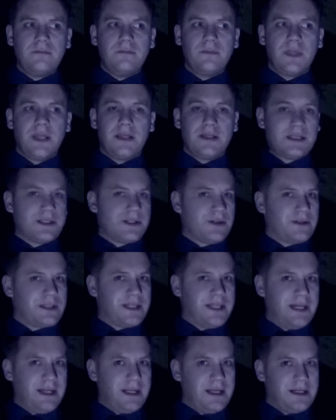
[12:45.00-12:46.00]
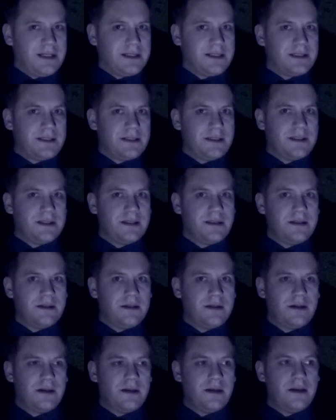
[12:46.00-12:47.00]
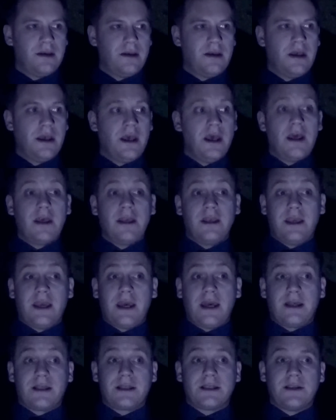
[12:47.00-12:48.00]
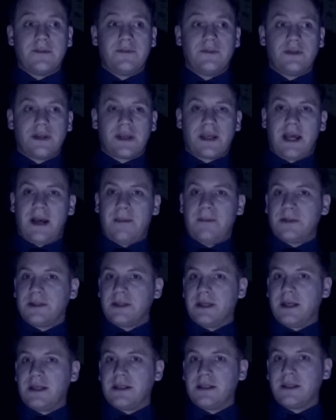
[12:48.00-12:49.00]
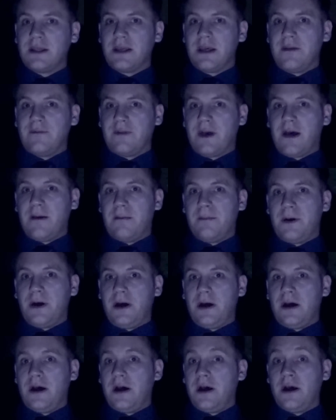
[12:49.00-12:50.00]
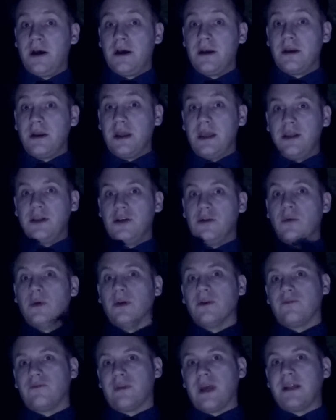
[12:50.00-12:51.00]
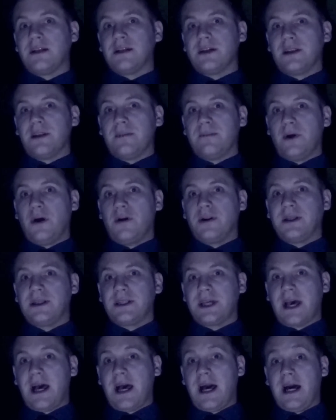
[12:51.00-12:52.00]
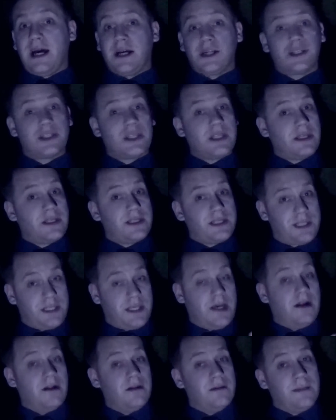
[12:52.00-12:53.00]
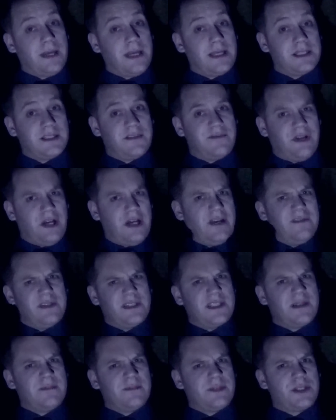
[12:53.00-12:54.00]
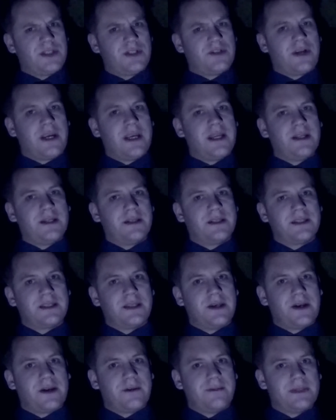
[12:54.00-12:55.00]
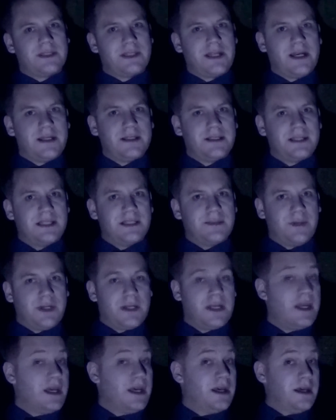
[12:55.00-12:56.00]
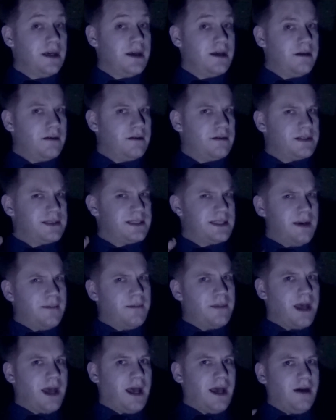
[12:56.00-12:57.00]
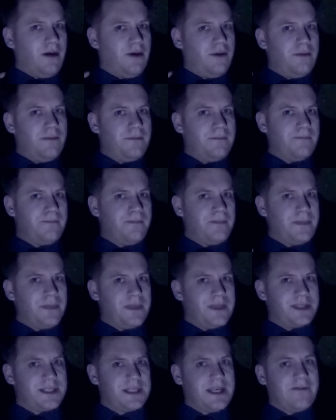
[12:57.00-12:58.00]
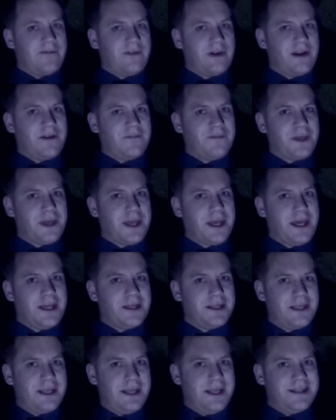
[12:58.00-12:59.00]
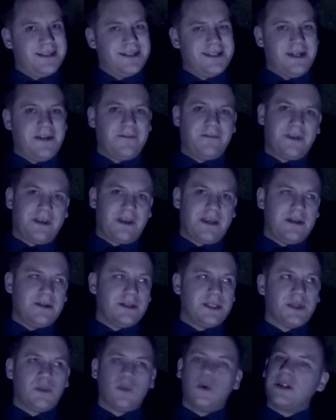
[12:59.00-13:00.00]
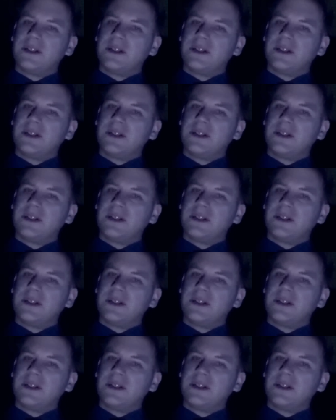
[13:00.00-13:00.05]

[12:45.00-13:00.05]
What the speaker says: it does not kill us. Yes, if you decapitate a vampire, you will render the body to ash. The skull may survive in some strange circumstances, but somehow the severing of the head is enough to kill. So what